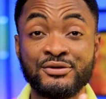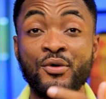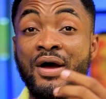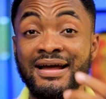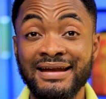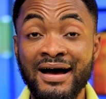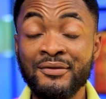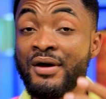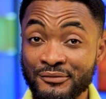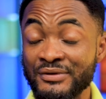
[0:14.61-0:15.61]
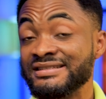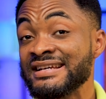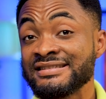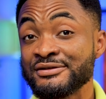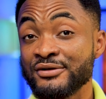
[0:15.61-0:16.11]
So now with
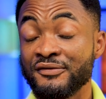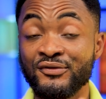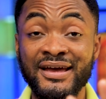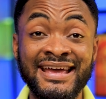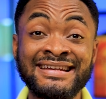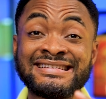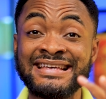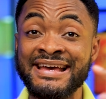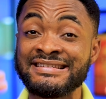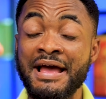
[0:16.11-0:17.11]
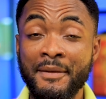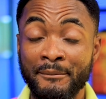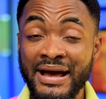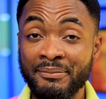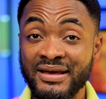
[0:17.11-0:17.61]
just the software, in this case
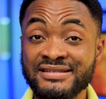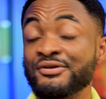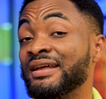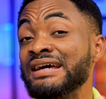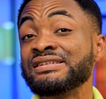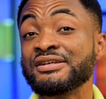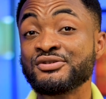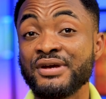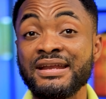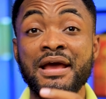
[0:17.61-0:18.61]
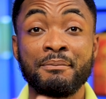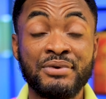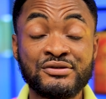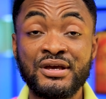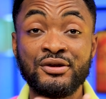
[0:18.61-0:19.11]
Bybit, you can actually trade
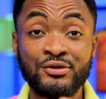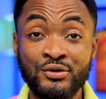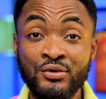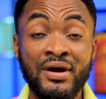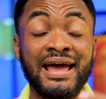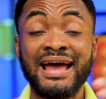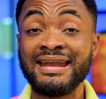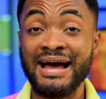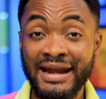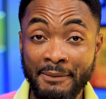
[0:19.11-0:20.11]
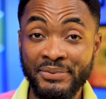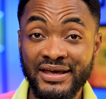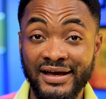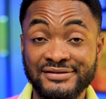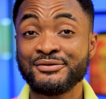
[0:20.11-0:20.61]
between you and other
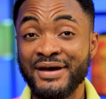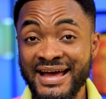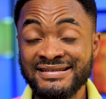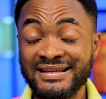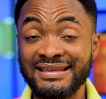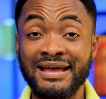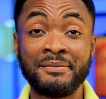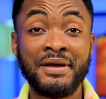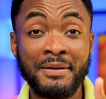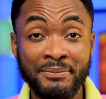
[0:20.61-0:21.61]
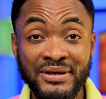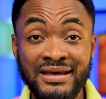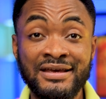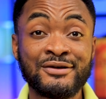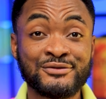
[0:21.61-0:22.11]
peers. So hence the term
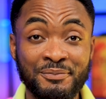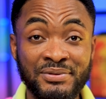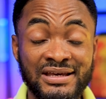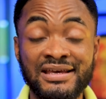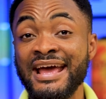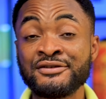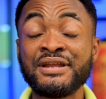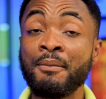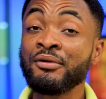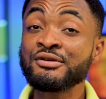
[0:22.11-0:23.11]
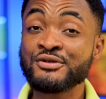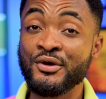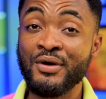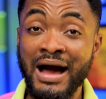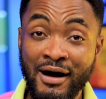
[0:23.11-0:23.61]
P2P. And today I'm going to show
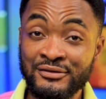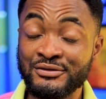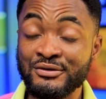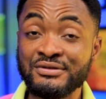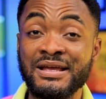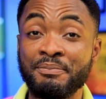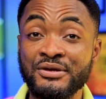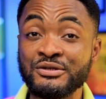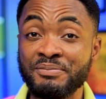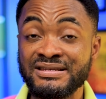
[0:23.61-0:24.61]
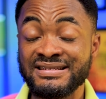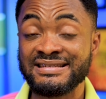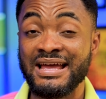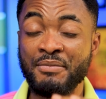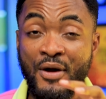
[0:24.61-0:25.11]
you how to use the P2P
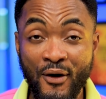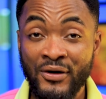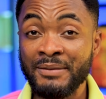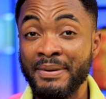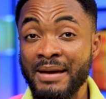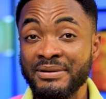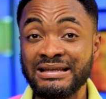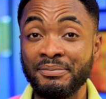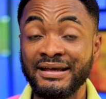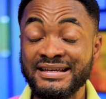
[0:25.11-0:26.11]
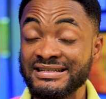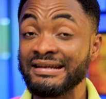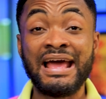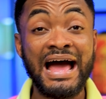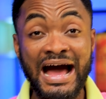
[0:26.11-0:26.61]
system on the Bybit
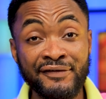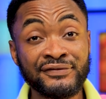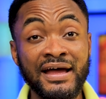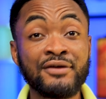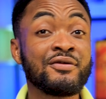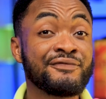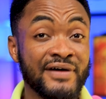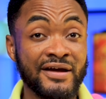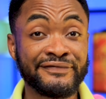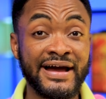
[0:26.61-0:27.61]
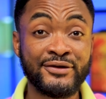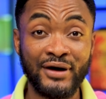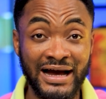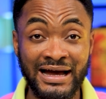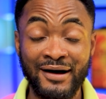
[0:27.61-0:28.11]
application after you've verified your
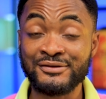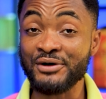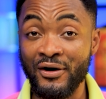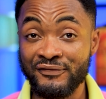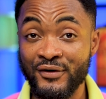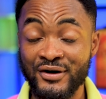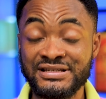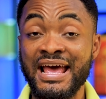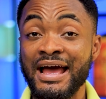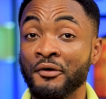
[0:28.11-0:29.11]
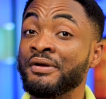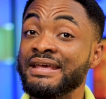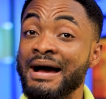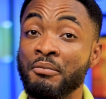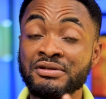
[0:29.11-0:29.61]
account, of course. And on
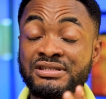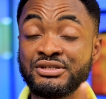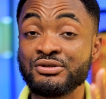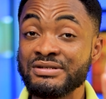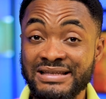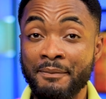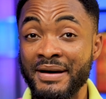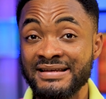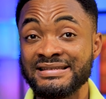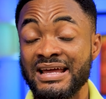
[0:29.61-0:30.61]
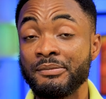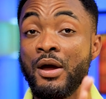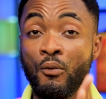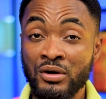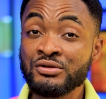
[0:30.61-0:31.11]
here I'm going to teach you step by step
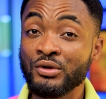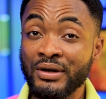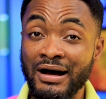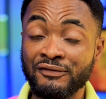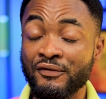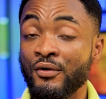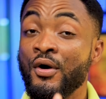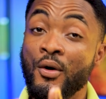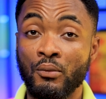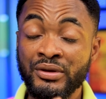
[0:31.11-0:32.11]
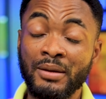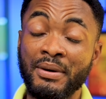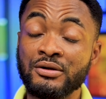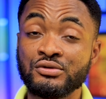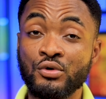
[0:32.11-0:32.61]
what to look out for when you're
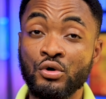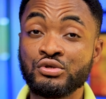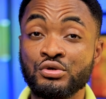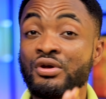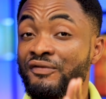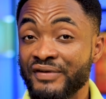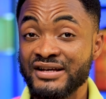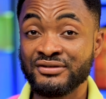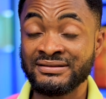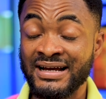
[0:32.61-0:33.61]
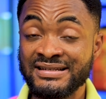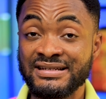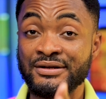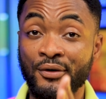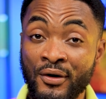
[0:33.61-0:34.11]
about to go through your first
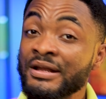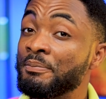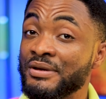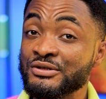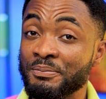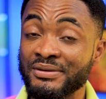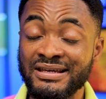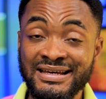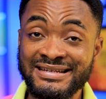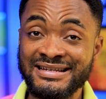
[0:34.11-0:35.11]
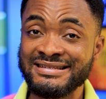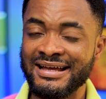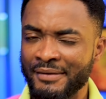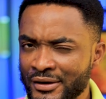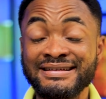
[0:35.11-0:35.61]
transaction on the P2P
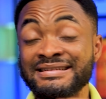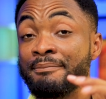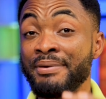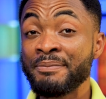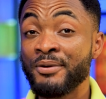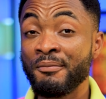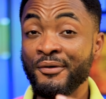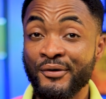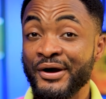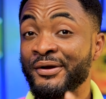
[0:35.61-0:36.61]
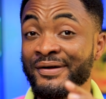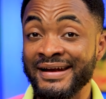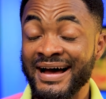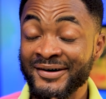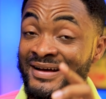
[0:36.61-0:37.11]
system. There's a big promo going on
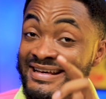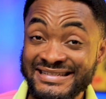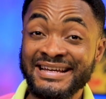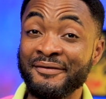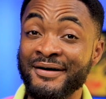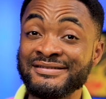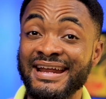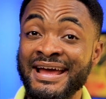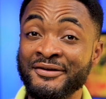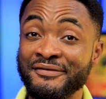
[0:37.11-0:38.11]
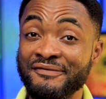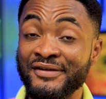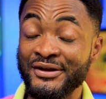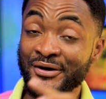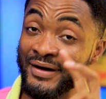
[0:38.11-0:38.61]
now. Stick around to the end of the
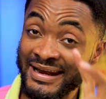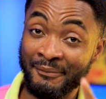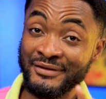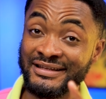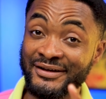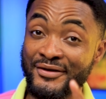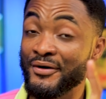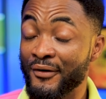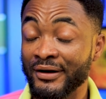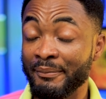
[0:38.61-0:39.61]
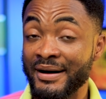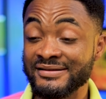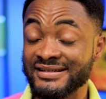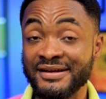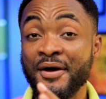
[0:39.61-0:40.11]
video and I'm going to tell you all
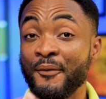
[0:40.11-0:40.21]
about it.